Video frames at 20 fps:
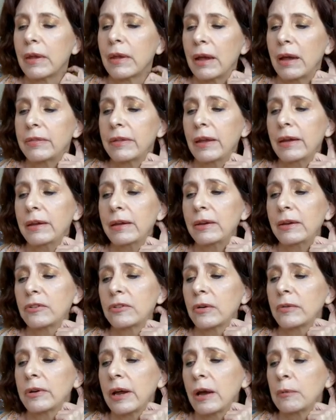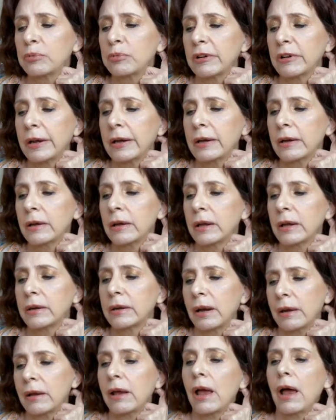I think it turned out pretty
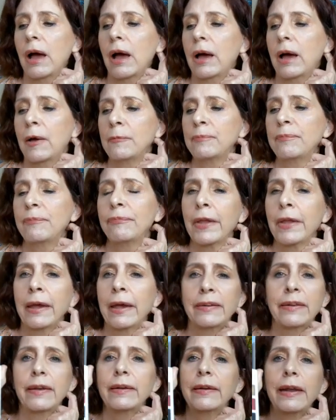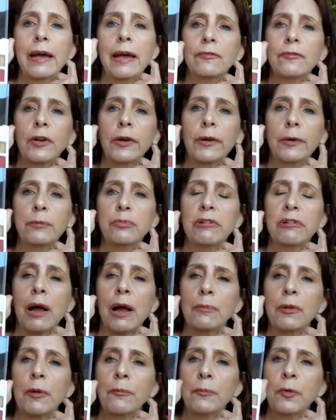good. Um, didn't have any
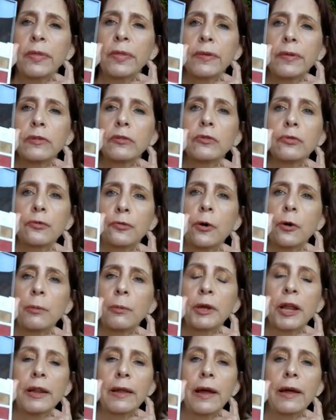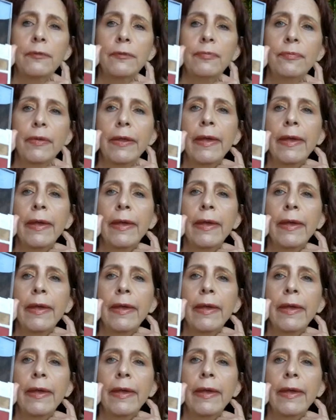problem with this formula.